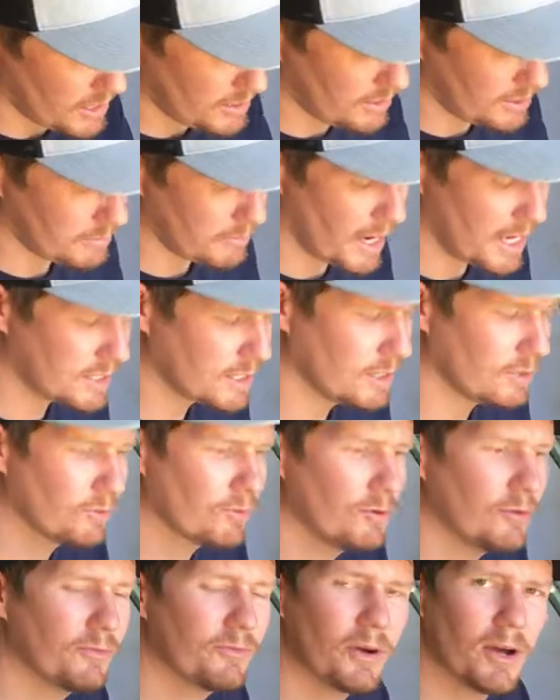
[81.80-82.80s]
anything makes it
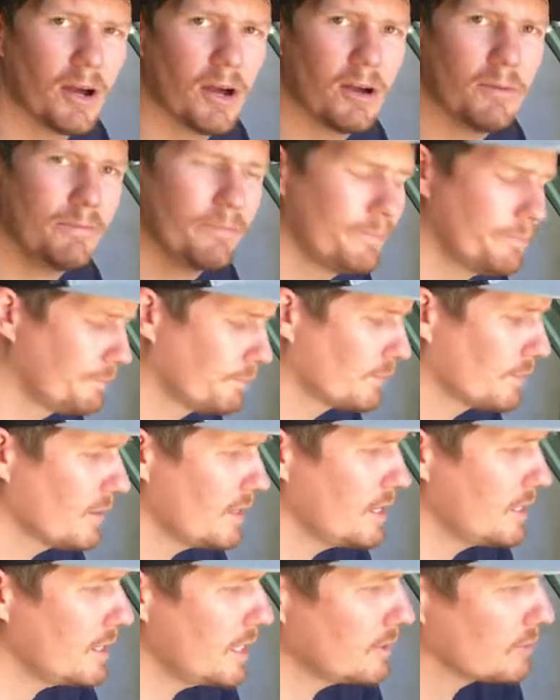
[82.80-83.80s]
through the foam,
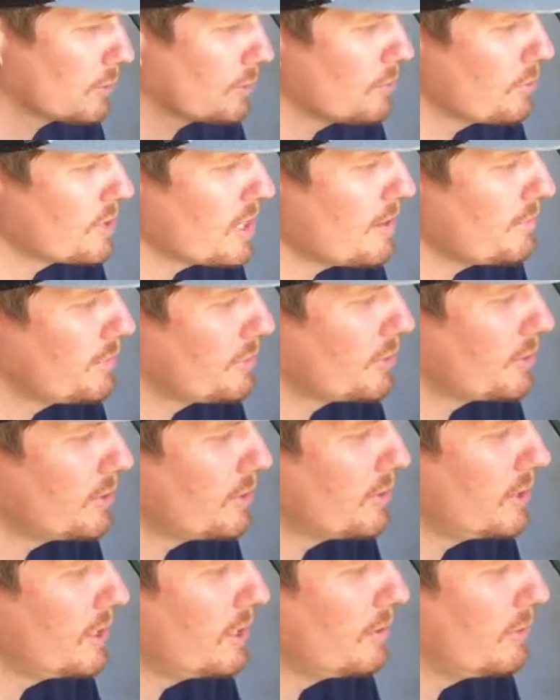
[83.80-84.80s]
it gets caught up
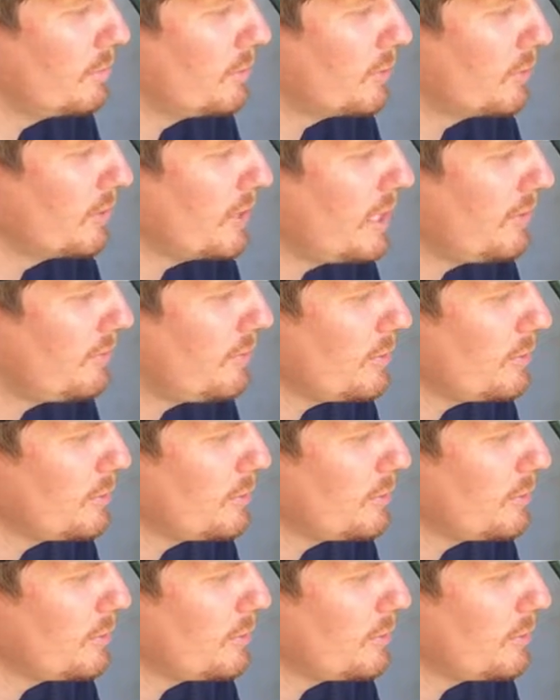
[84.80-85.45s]
by that